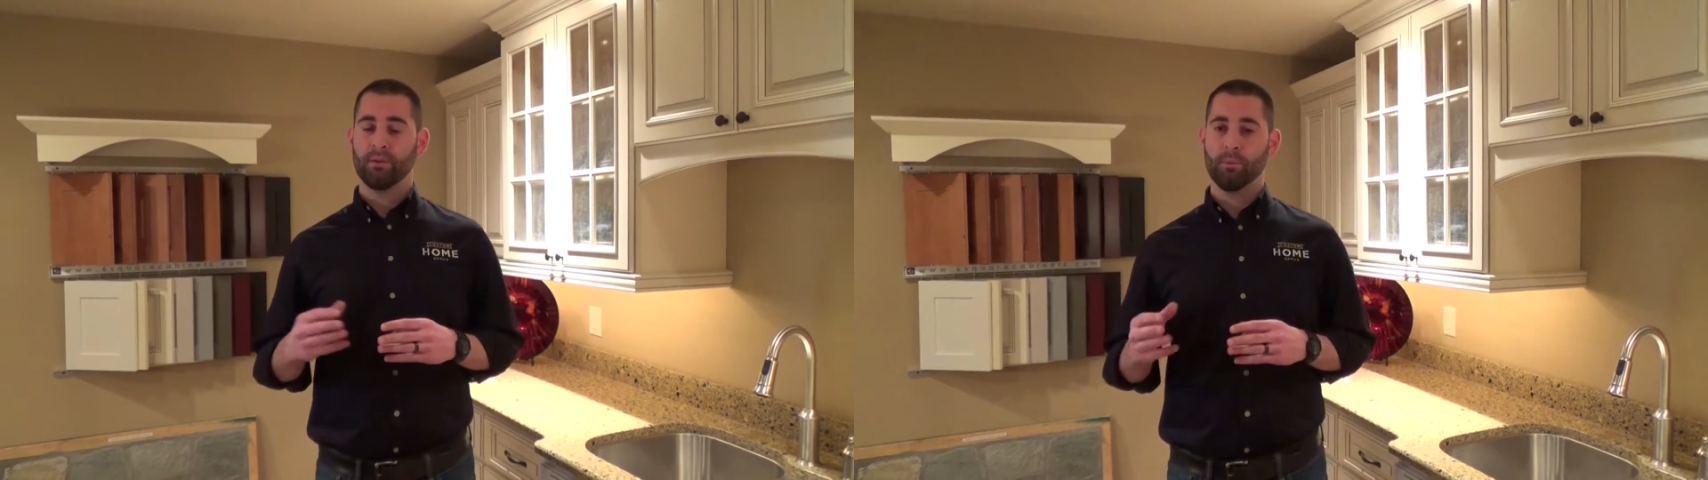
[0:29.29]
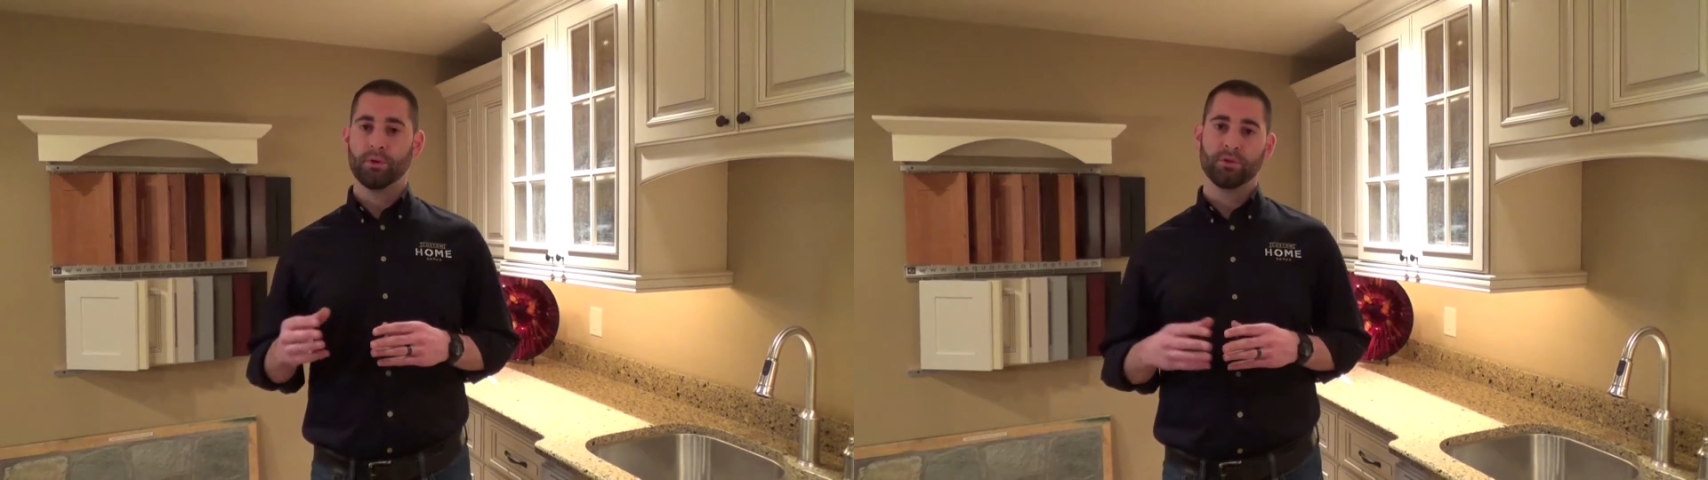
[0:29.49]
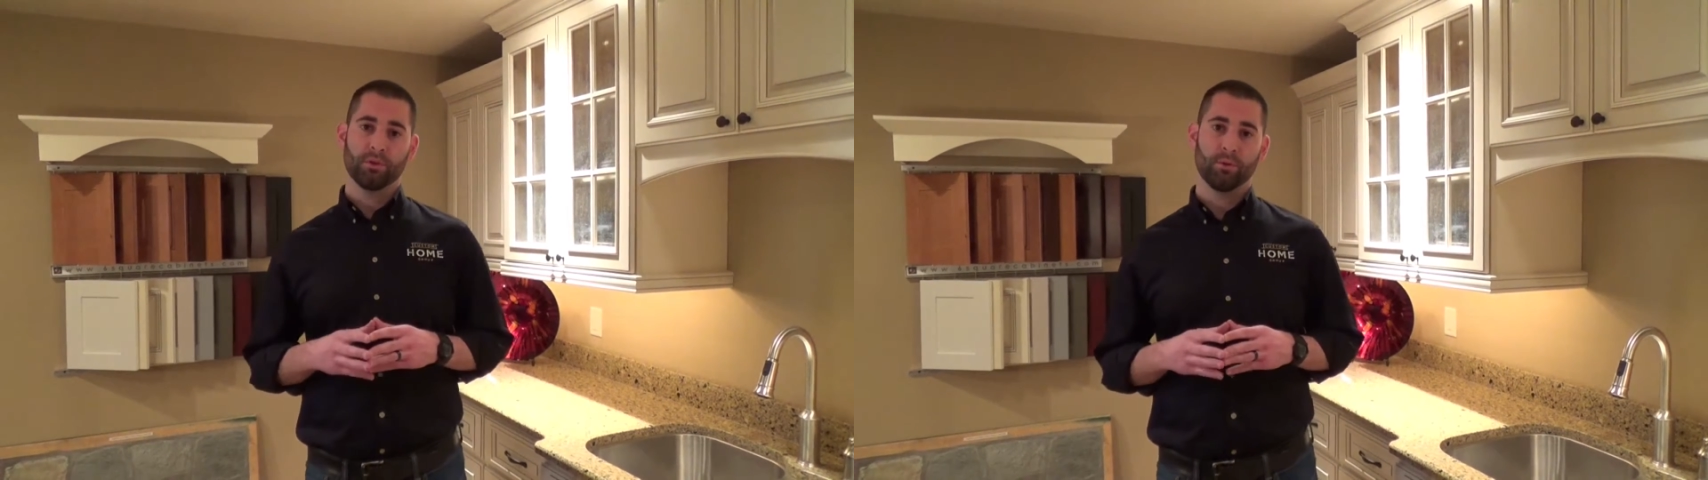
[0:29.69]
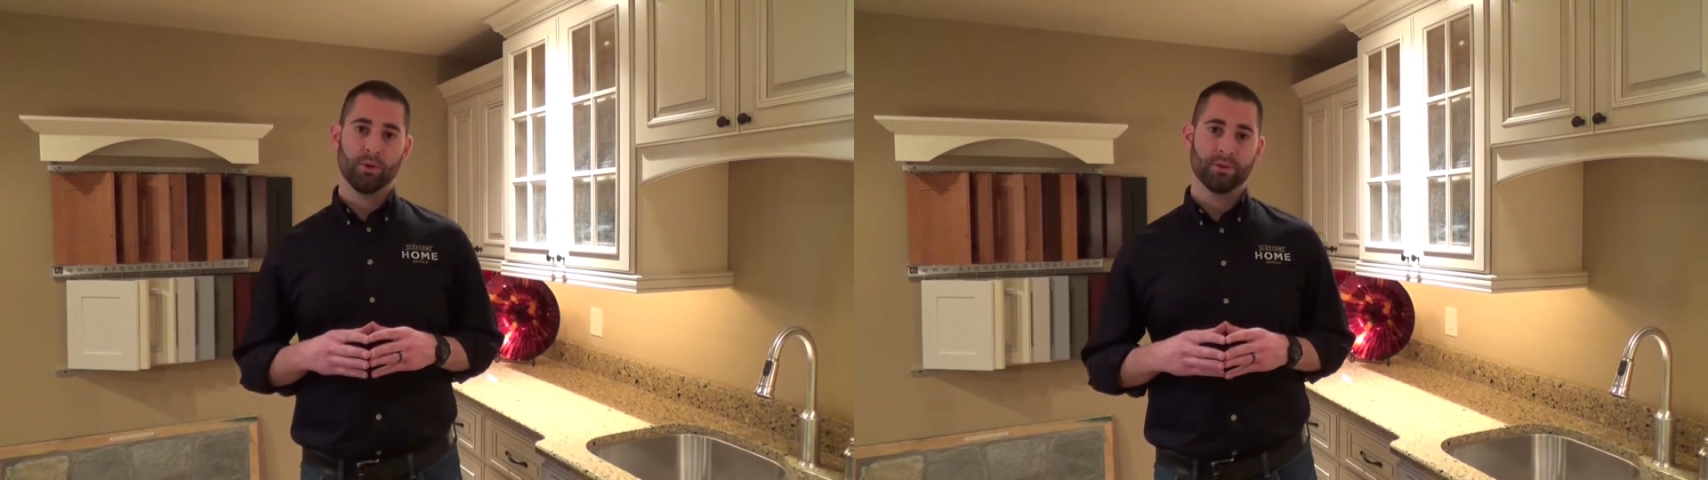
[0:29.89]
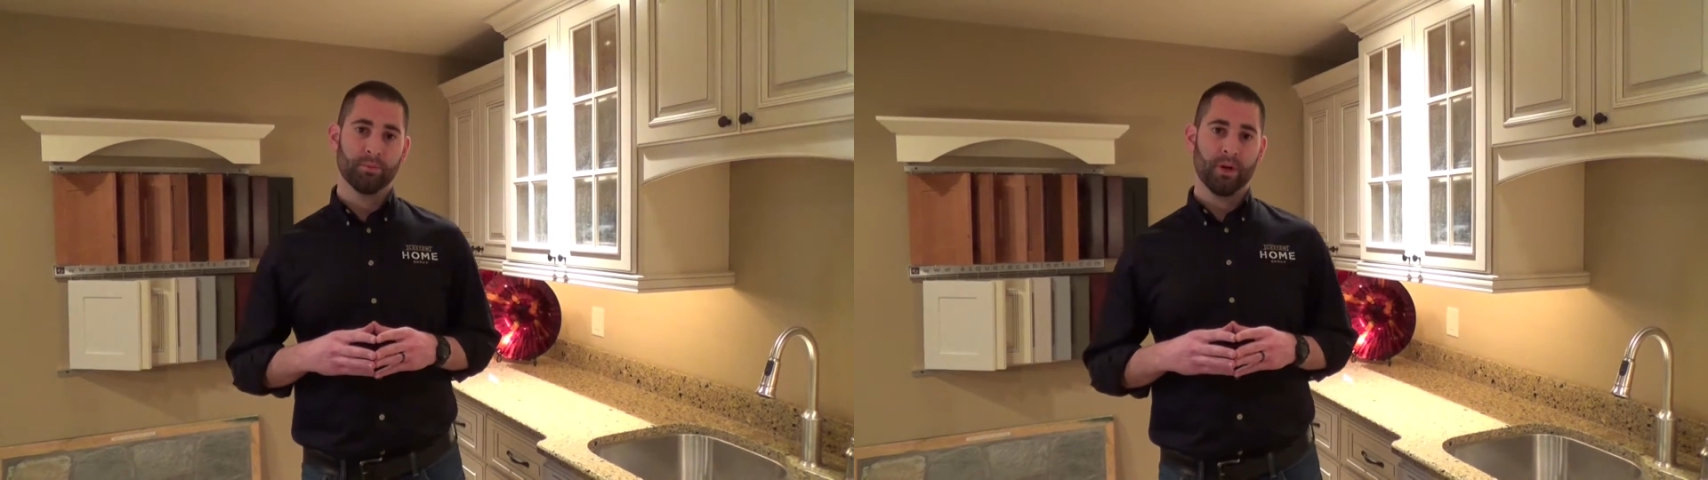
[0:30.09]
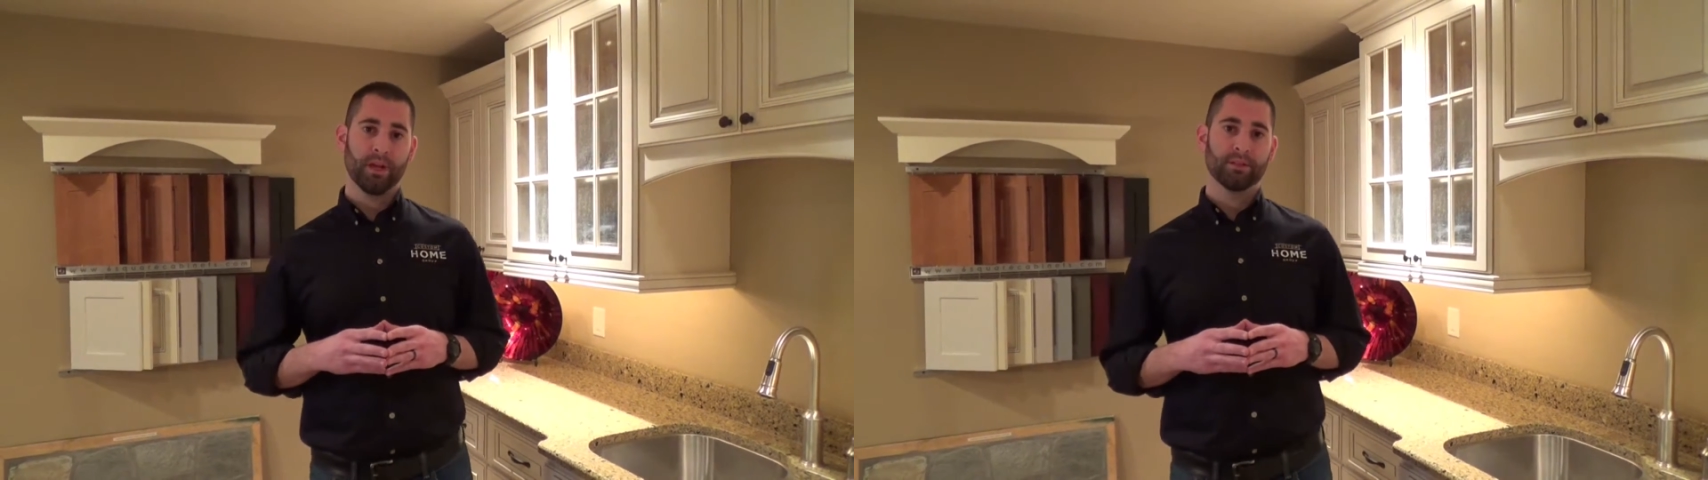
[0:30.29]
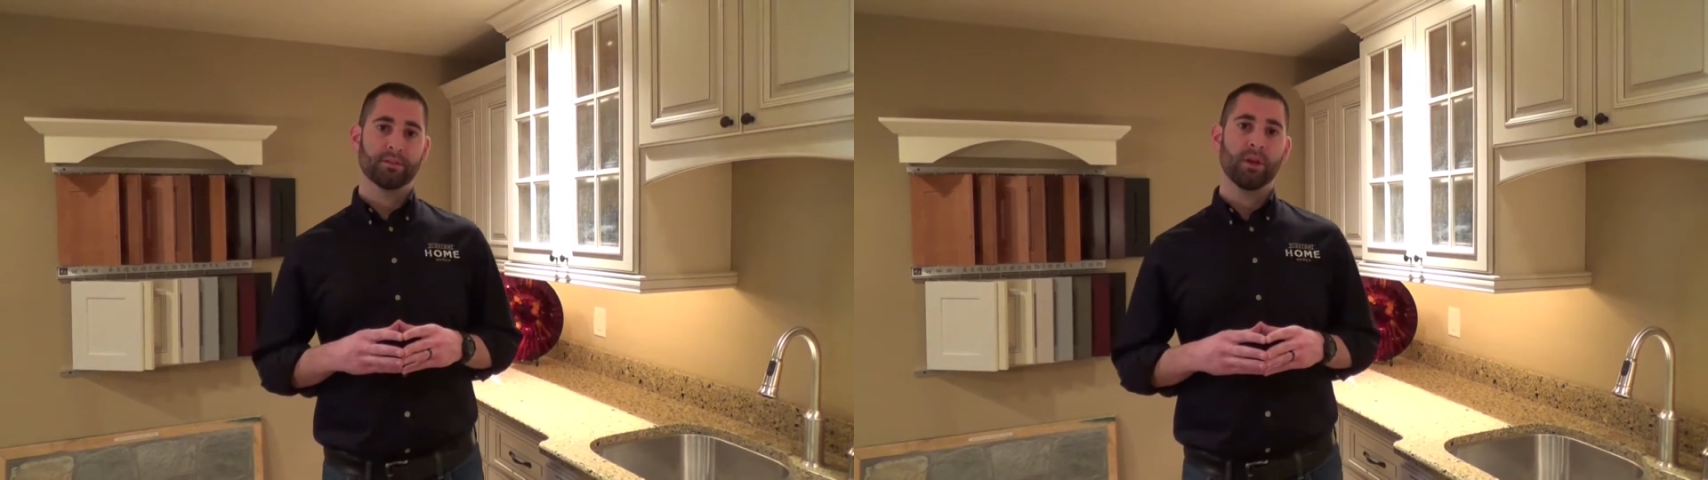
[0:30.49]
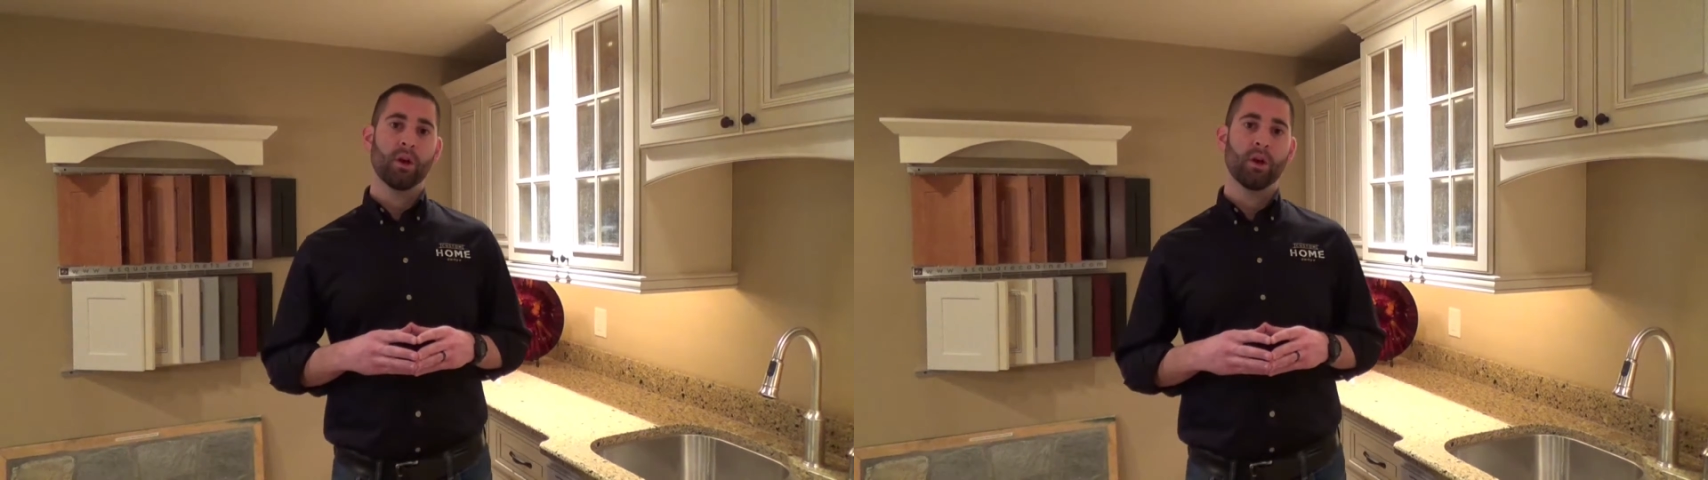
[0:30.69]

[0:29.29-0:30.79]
than most of your quartz brands.